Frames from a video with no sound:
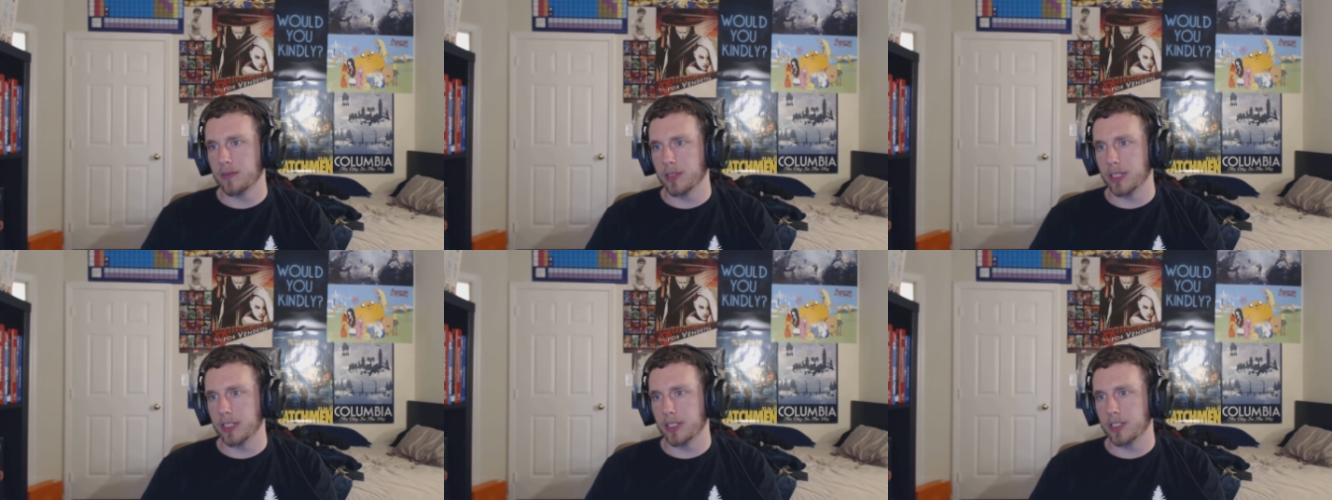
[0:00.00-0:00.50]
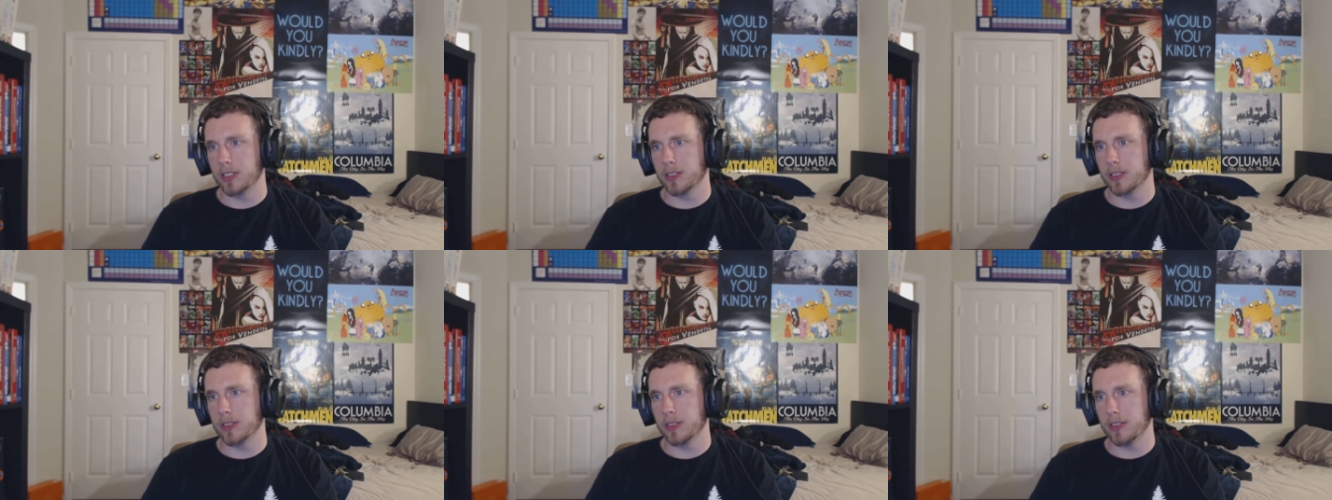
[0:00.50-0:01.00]
which
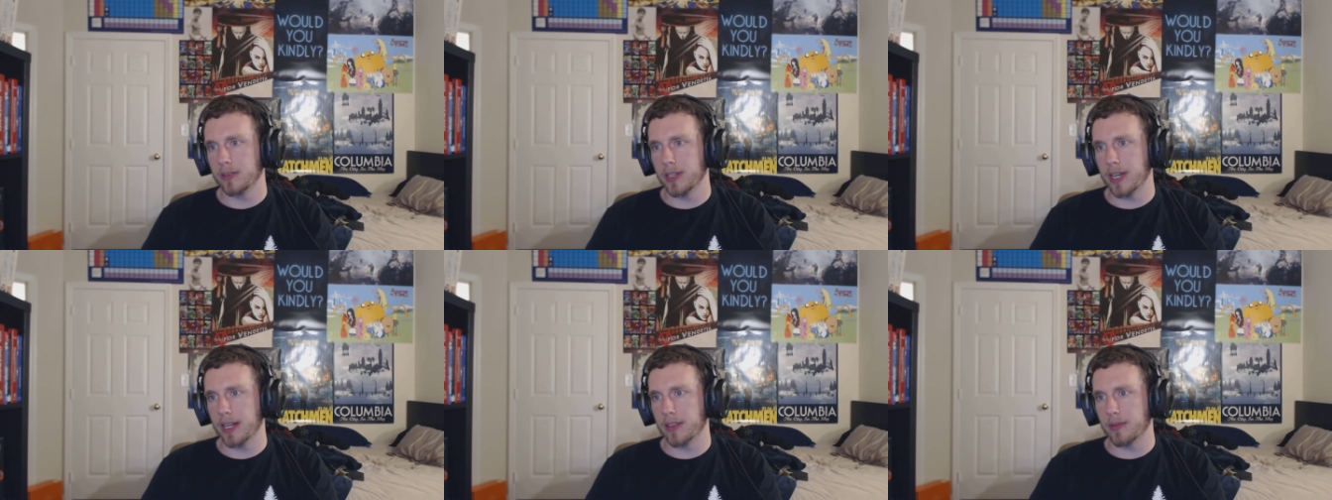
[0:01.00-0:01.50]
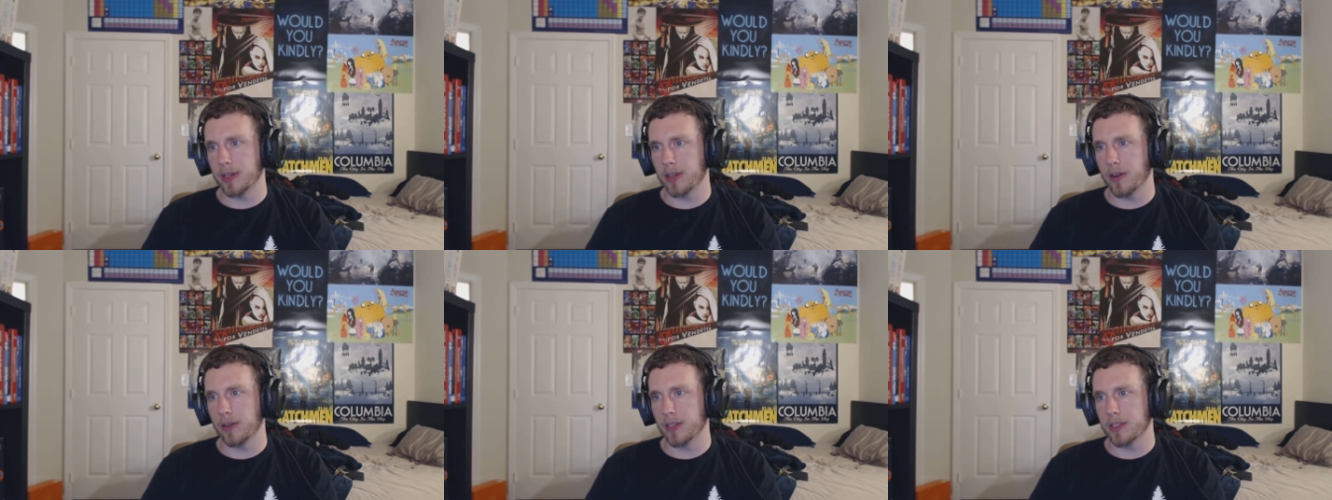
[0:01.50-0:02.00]
united three
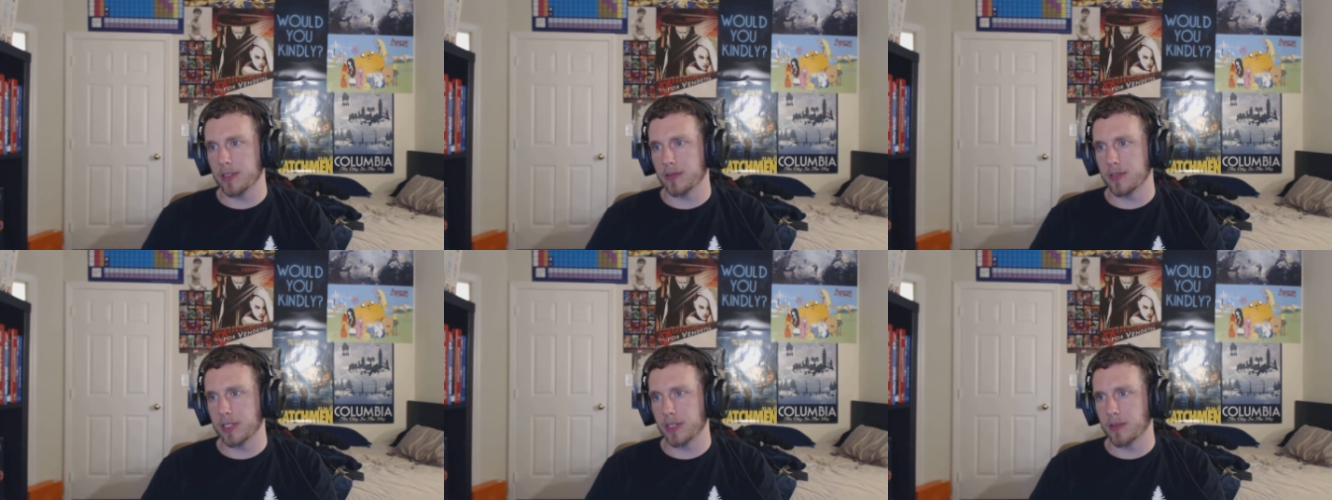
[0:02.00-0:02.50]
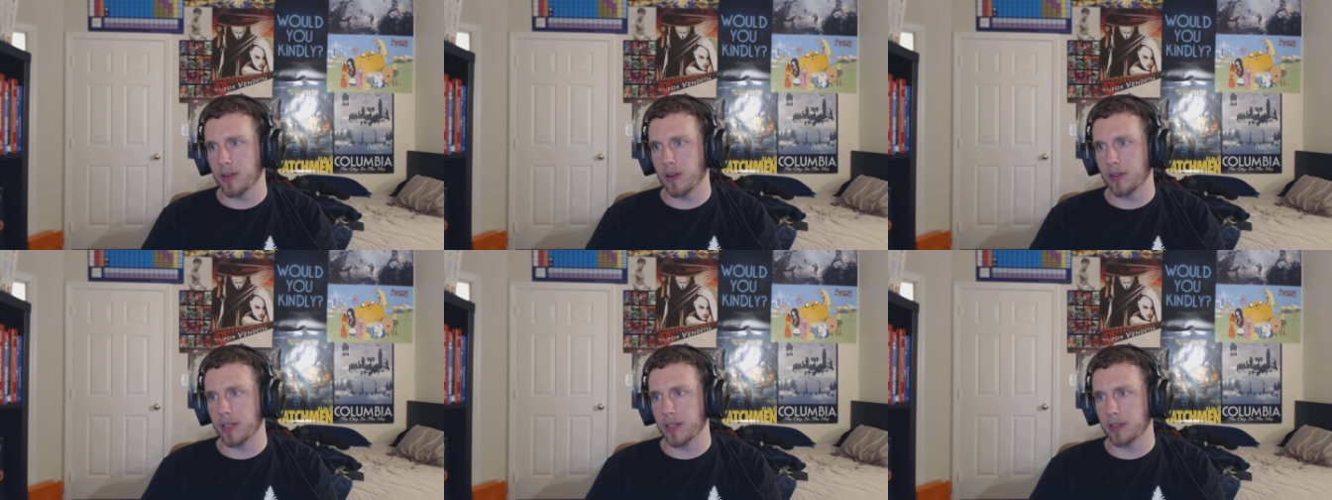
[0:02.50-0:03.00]
colonies into a single
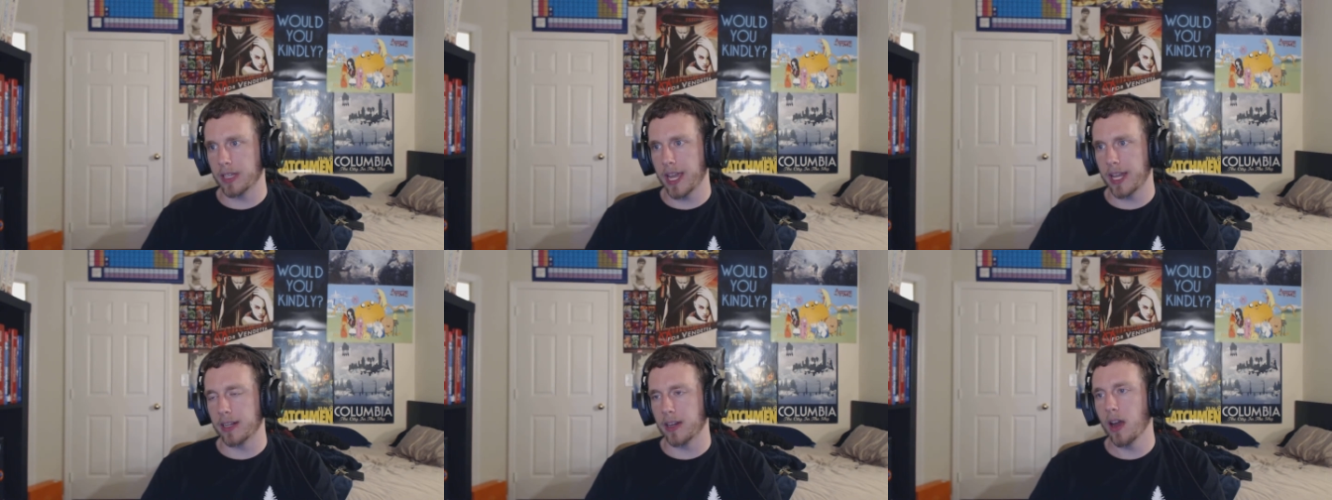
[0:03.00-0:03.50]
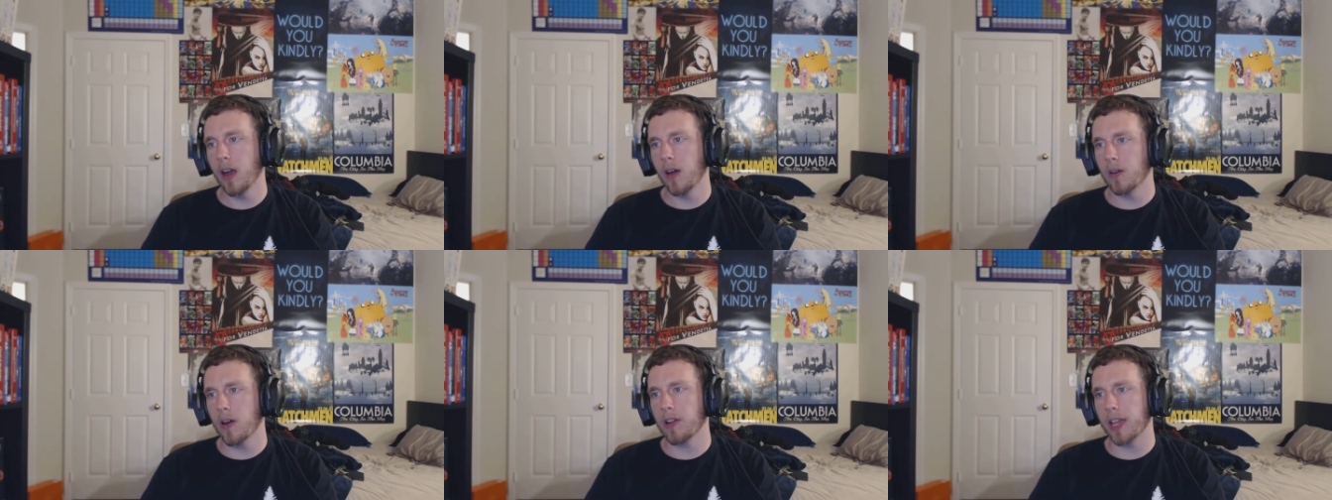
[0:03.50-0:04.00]
colony called Canada.
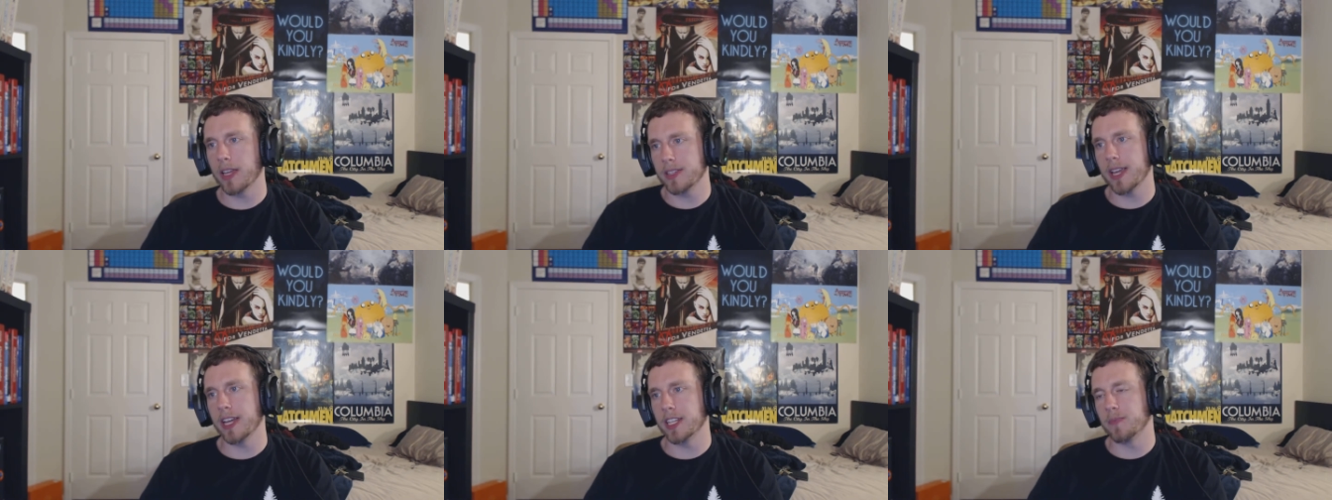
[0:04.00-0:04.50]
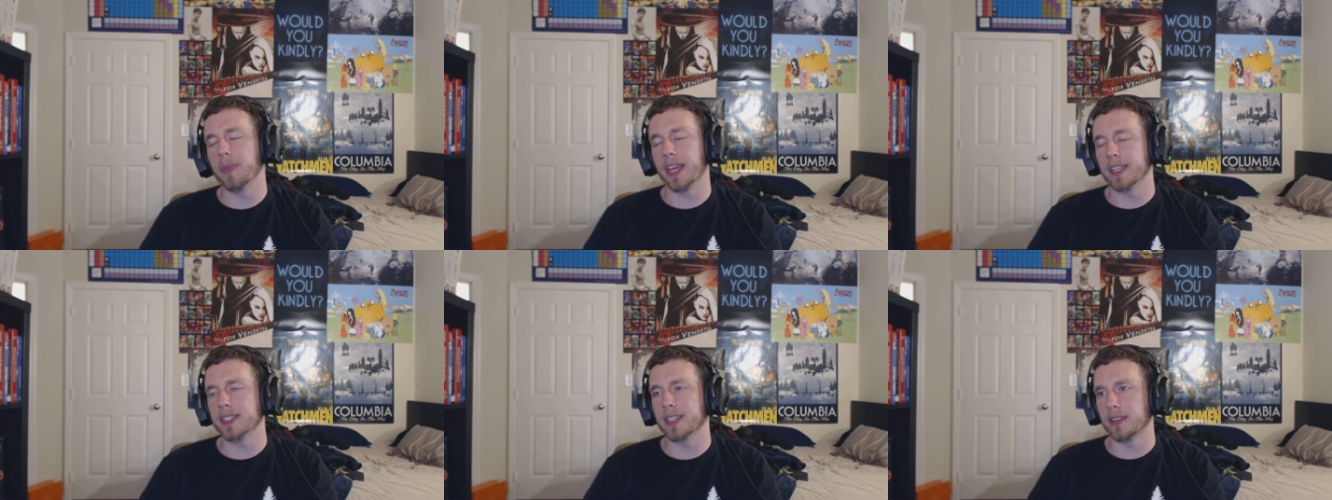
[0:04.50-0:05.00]
Oh, okay, so yeah, it's
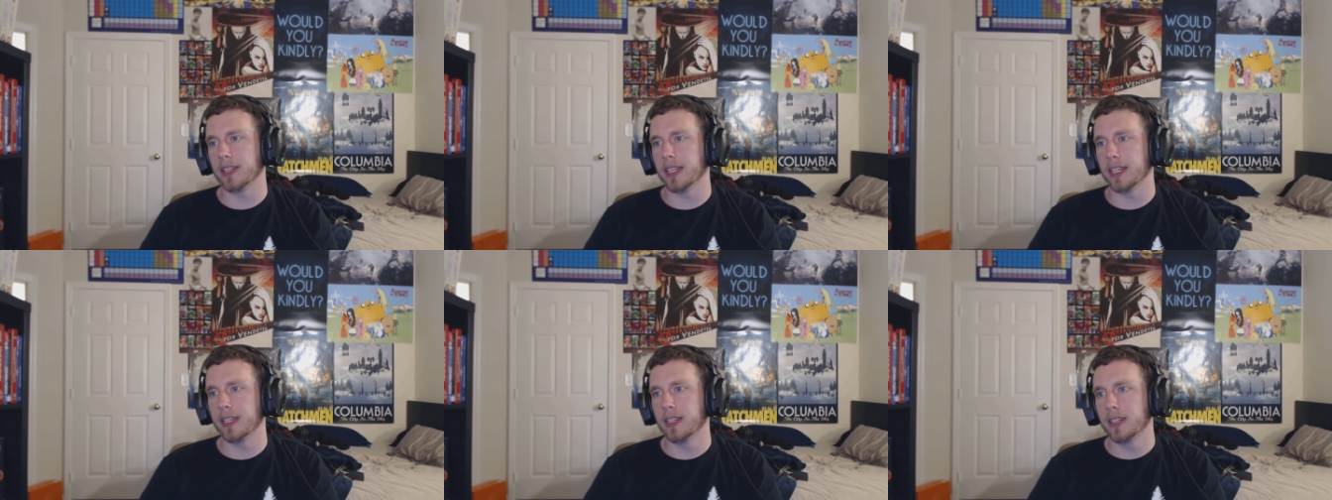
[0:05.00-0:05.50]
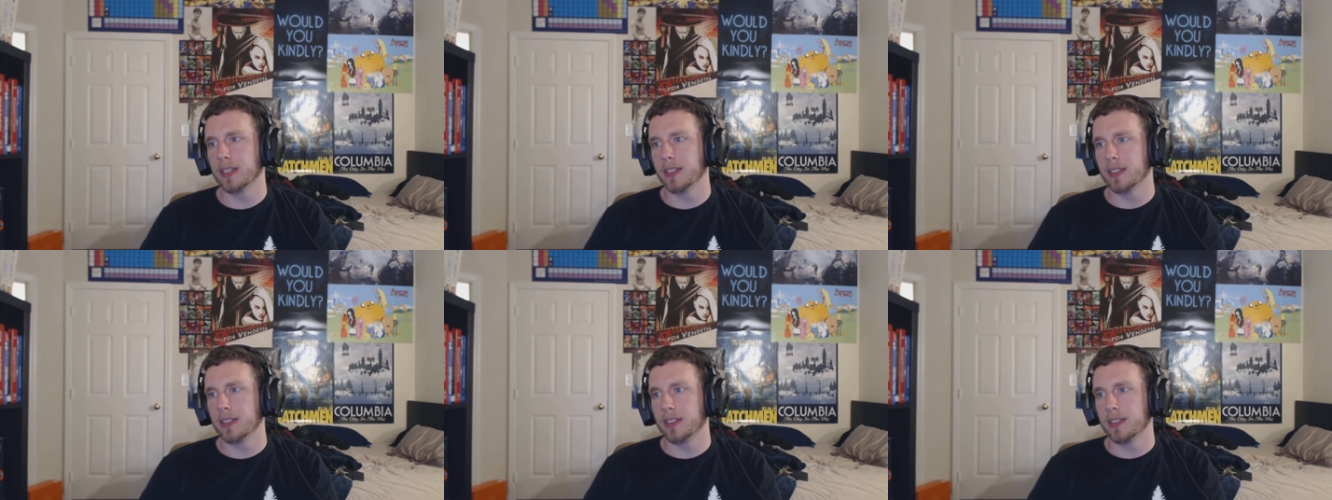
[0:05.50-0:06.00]
basically
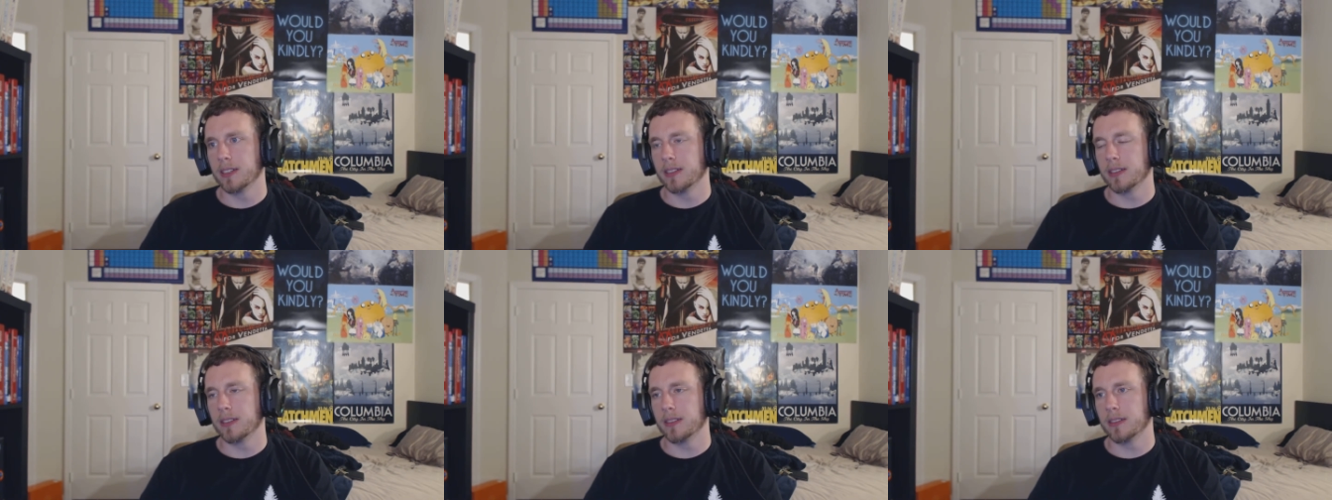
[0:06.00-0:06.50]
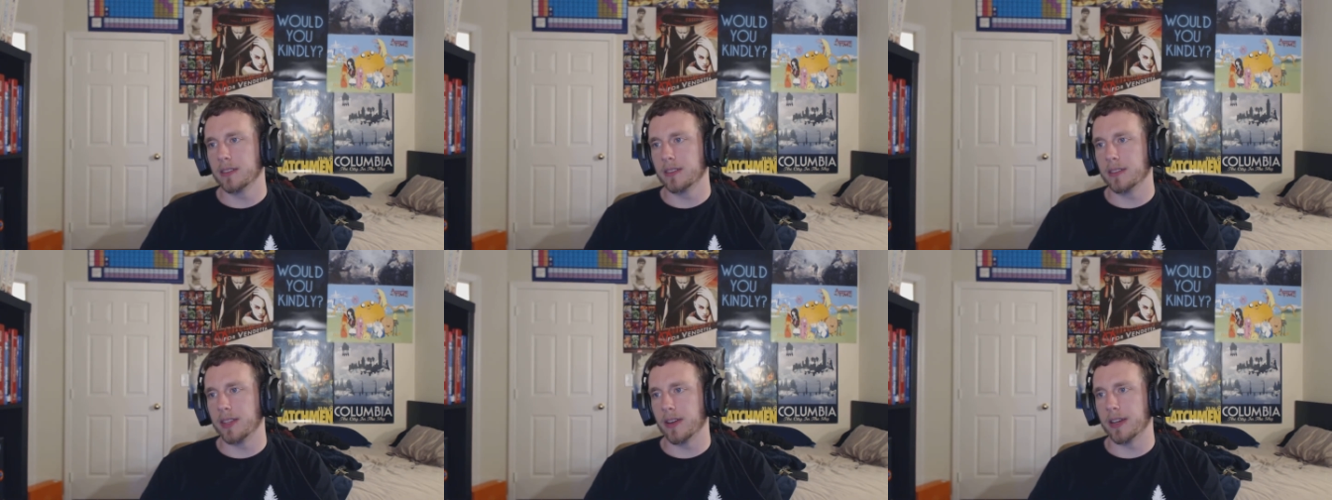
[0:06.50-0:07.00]

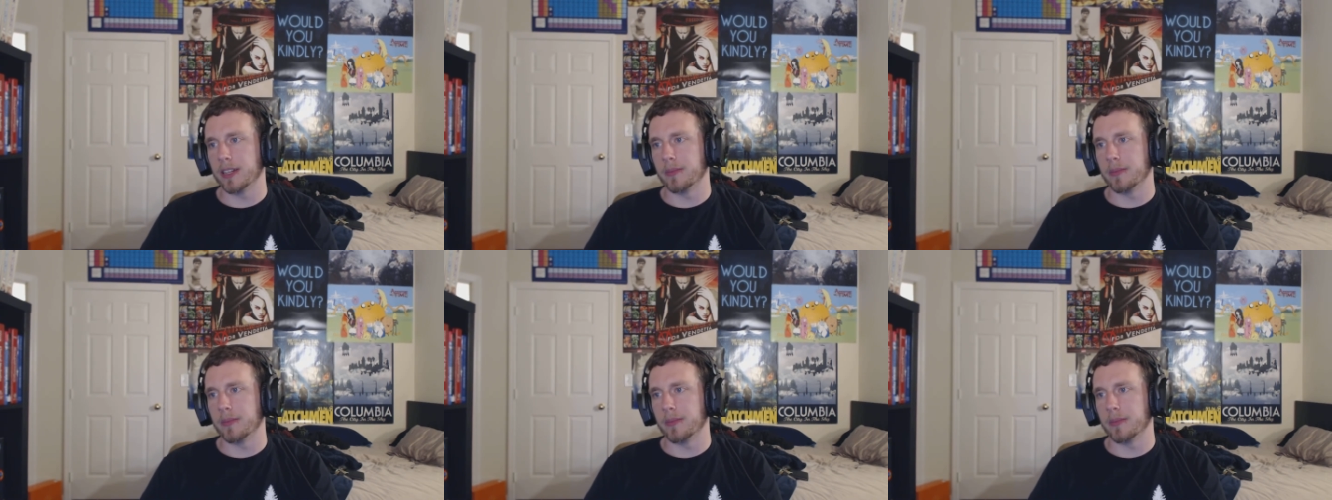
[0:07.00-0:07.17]
their